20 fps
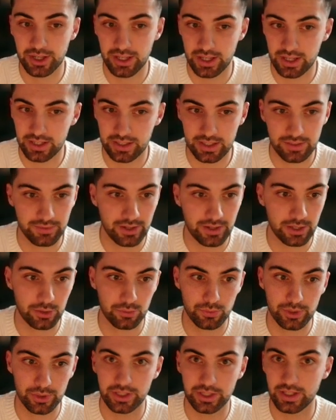and if I can
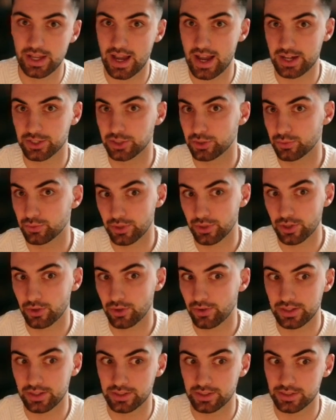really actually
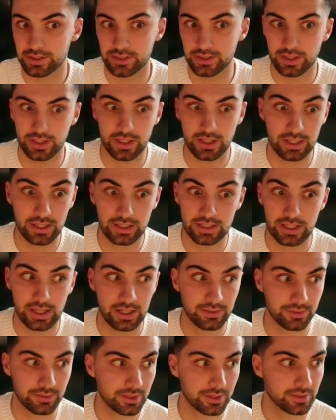recreate this thing in
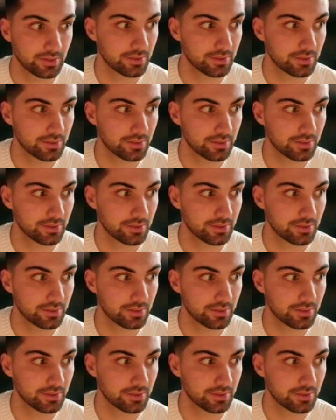Canva.